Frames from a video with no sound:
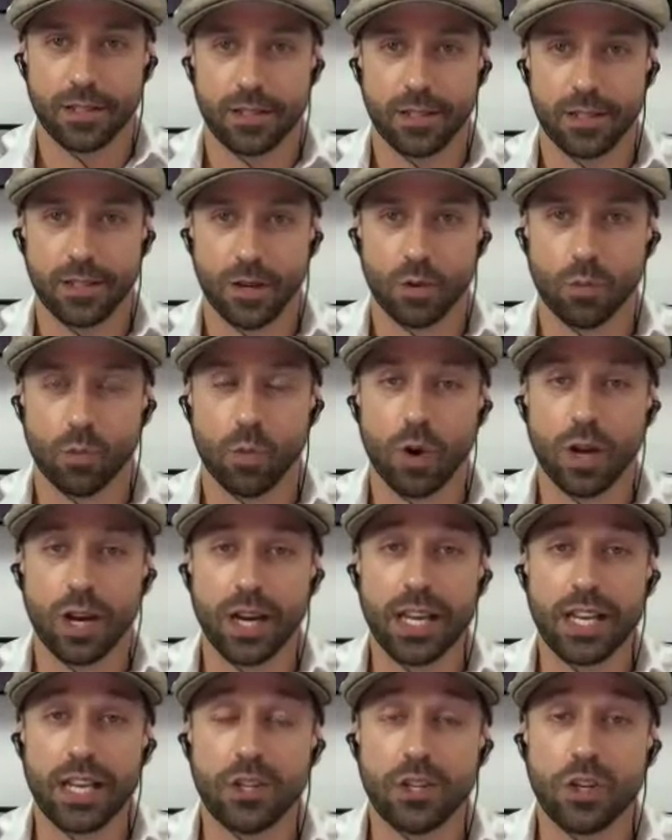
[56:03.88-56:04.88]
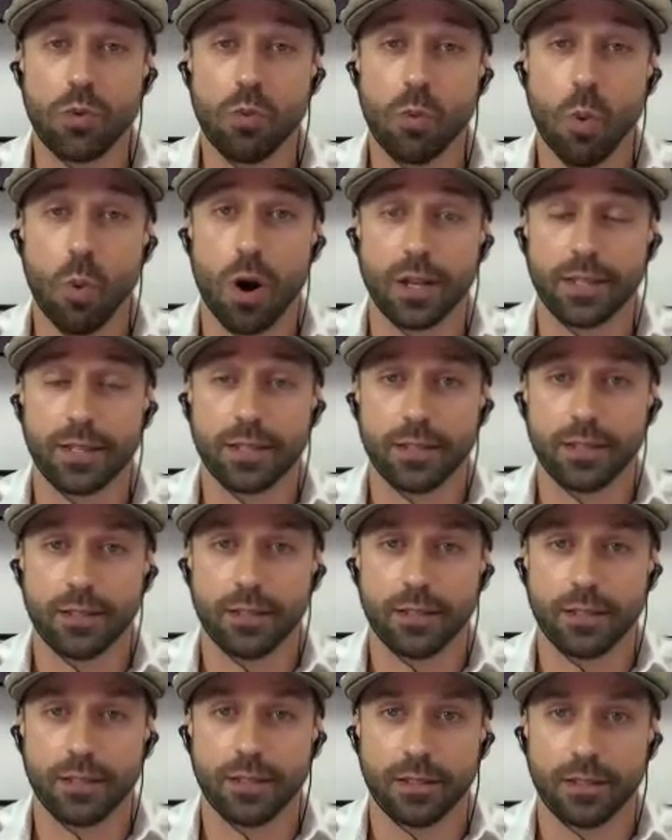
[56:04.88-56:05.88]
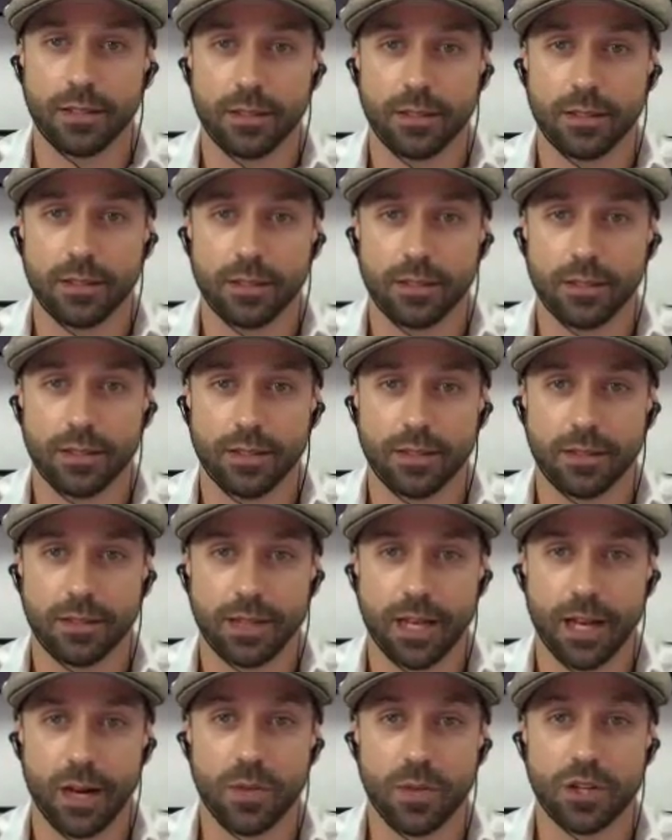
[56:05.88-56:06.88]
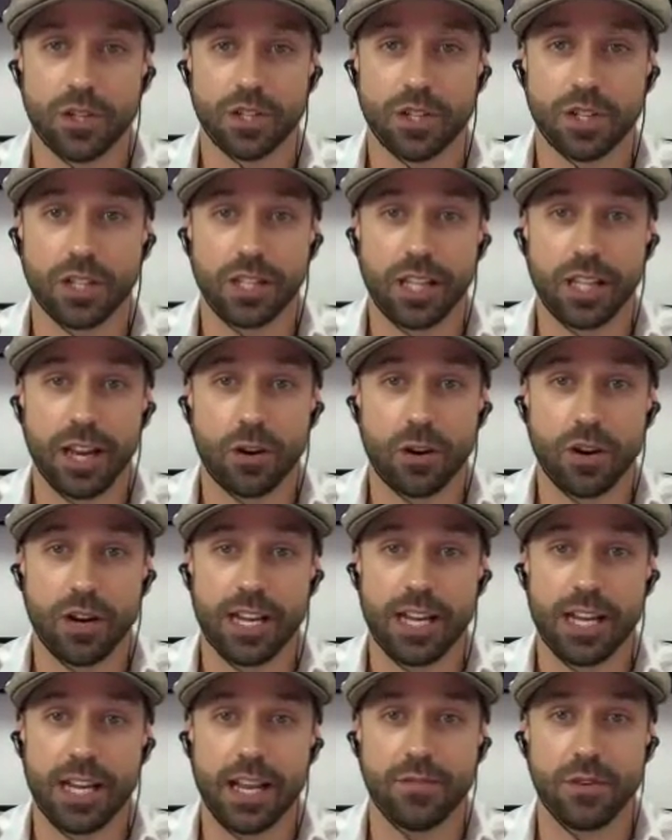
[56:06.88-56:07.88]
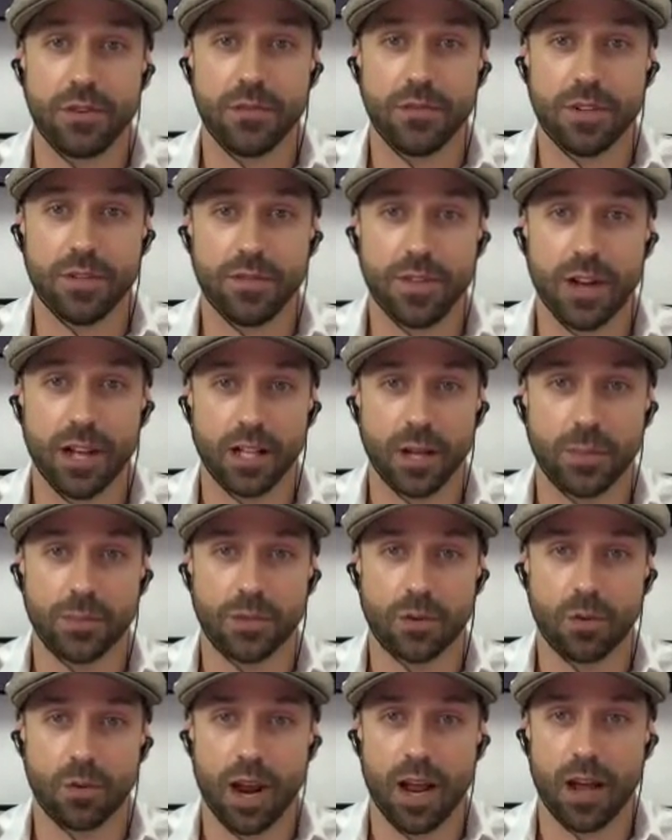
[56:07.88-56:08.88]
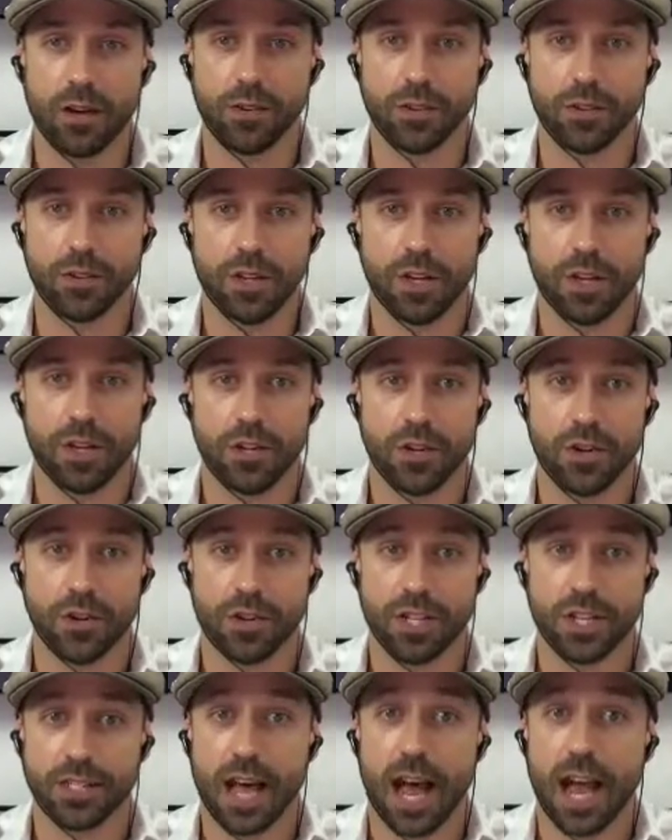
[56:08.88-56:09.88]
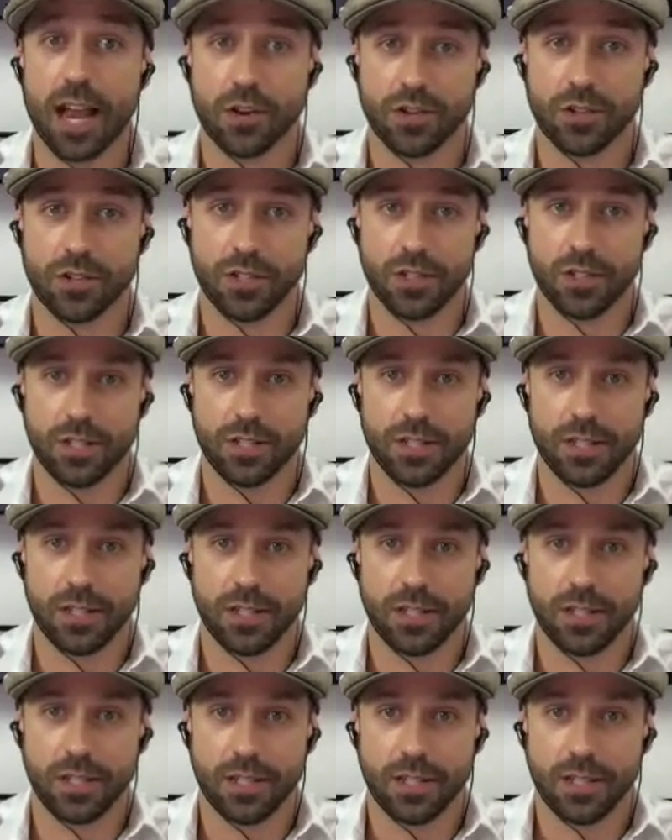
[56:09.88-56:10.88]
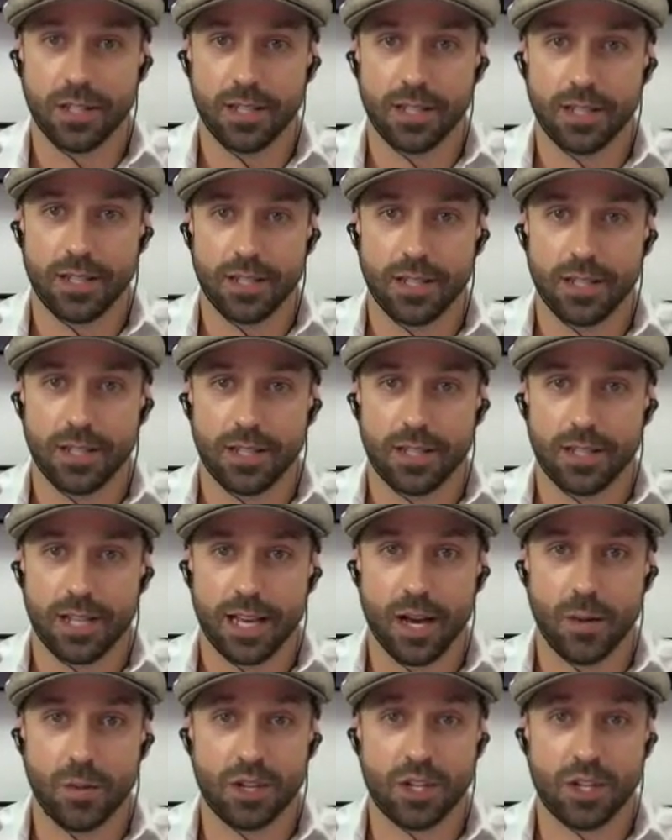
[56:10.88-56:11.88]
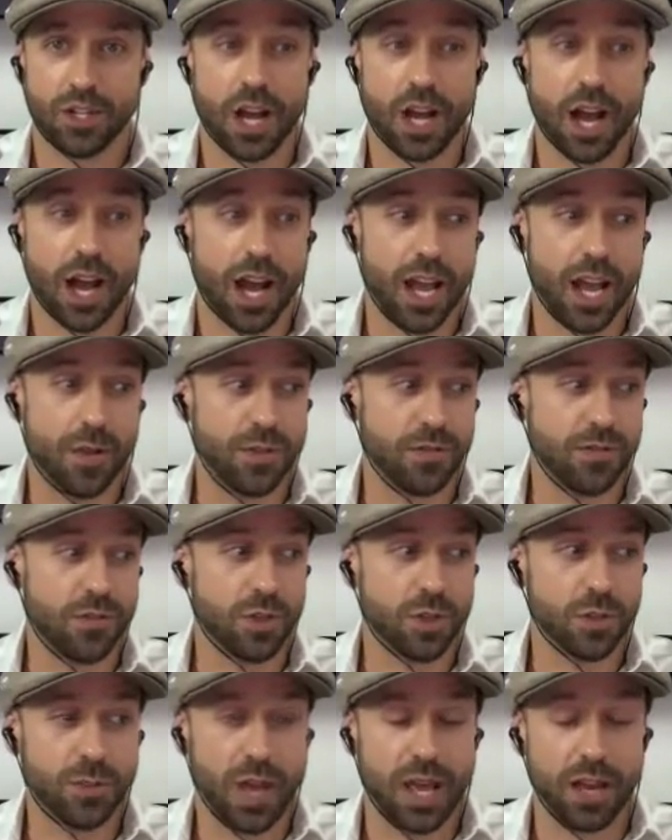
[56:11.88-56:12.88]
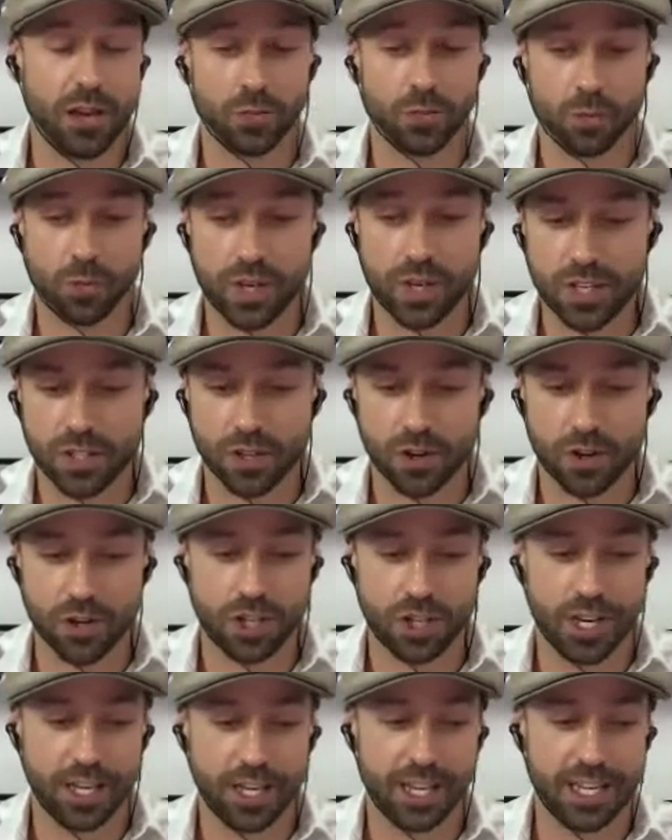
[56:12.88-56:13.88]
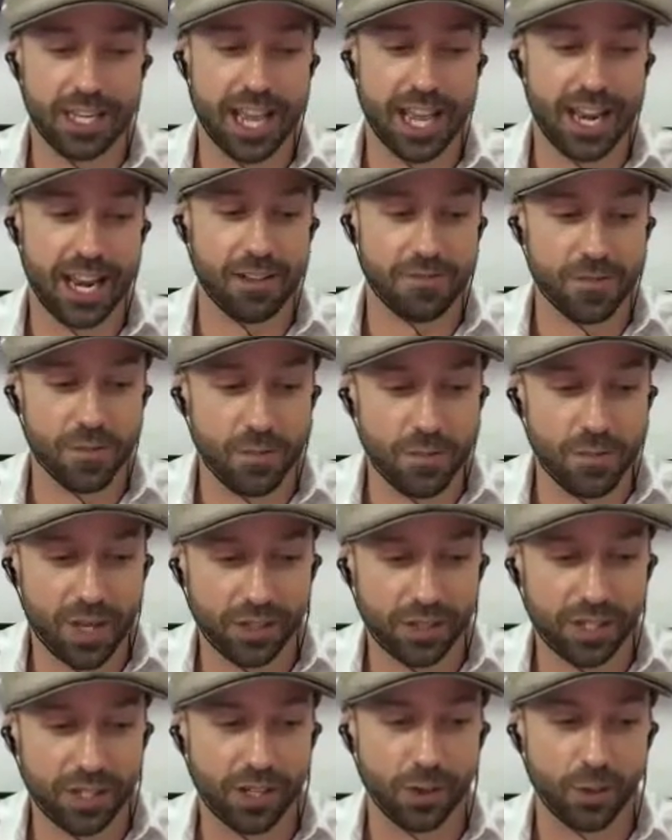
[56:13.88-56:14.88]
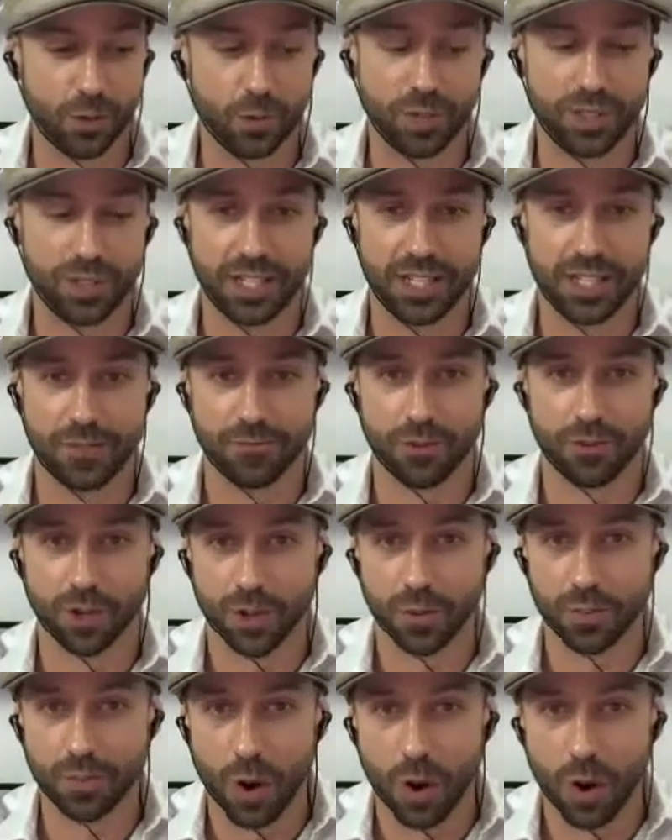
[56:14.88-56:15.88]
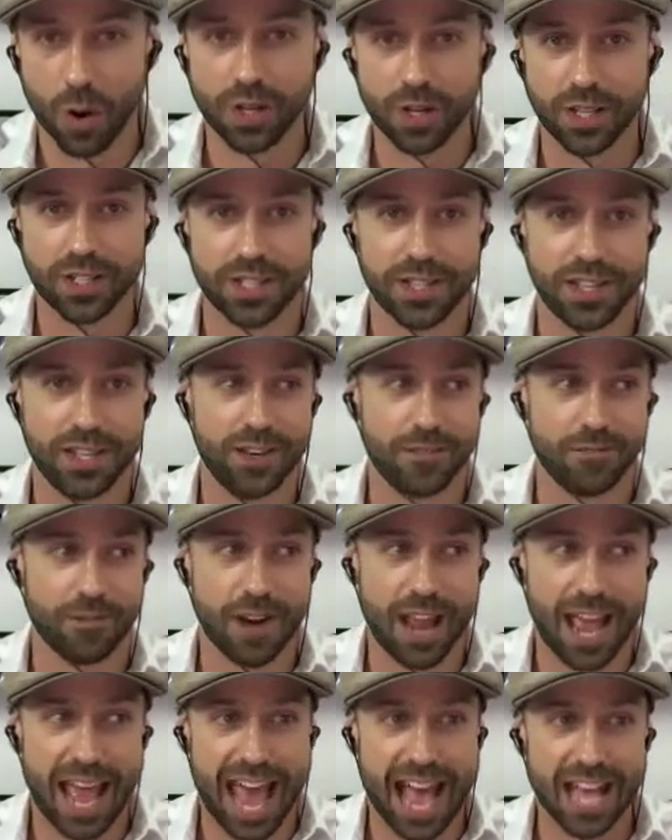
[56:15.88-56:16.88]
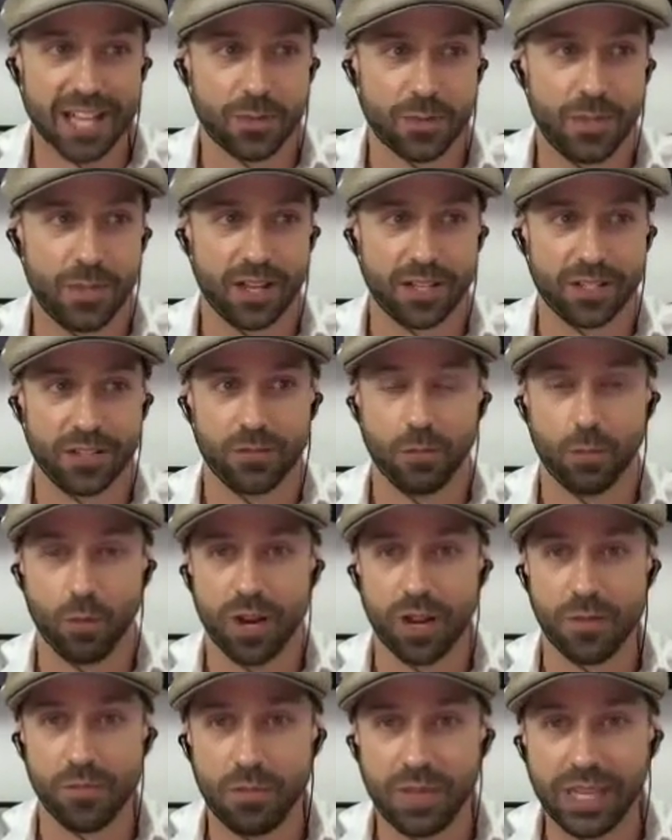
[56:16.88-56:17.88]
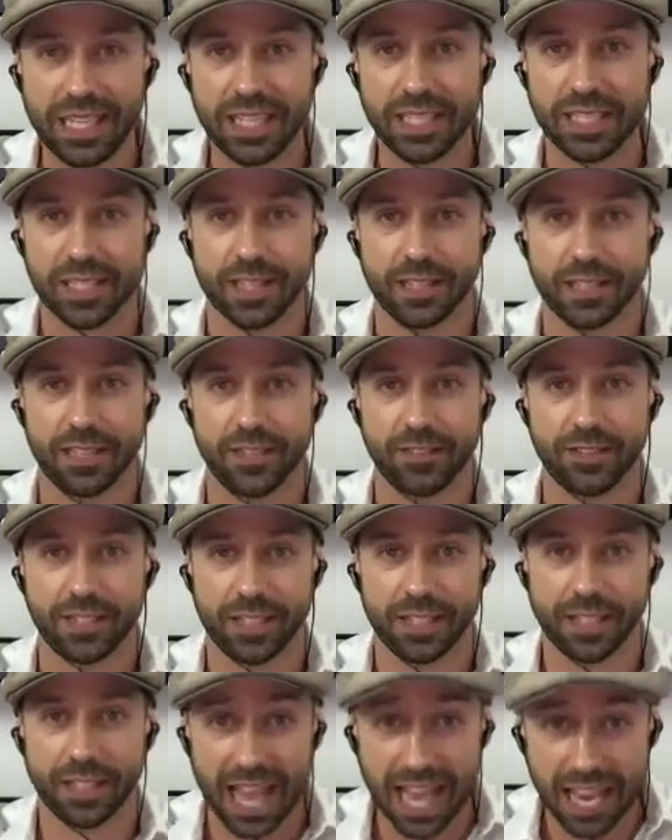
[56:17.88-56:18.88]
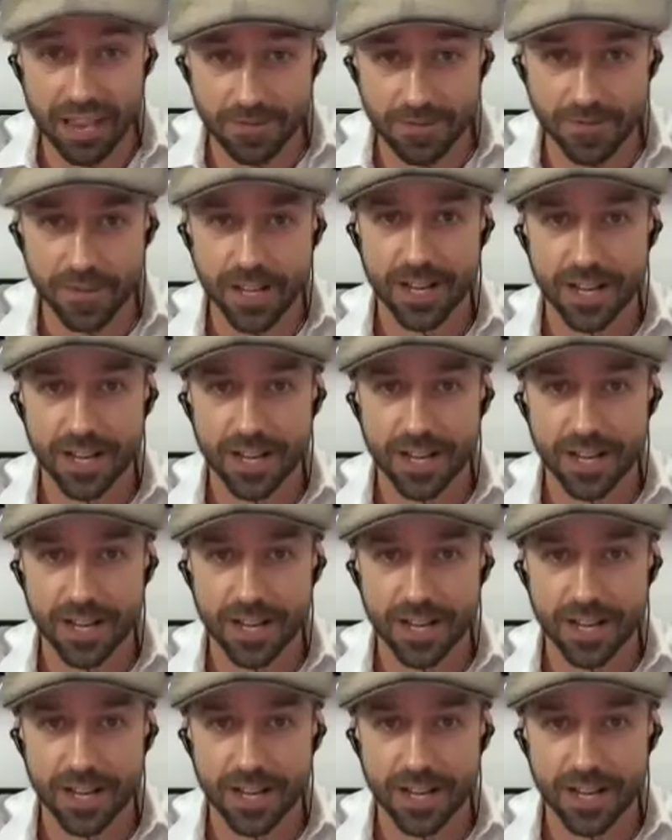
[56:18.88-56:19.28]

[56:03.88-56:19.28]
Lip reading: on what it is you want? How much clarity have you developed around your desires? How much time have you spent researching and getting familiar with the different components and the different aspects of what it means to live a life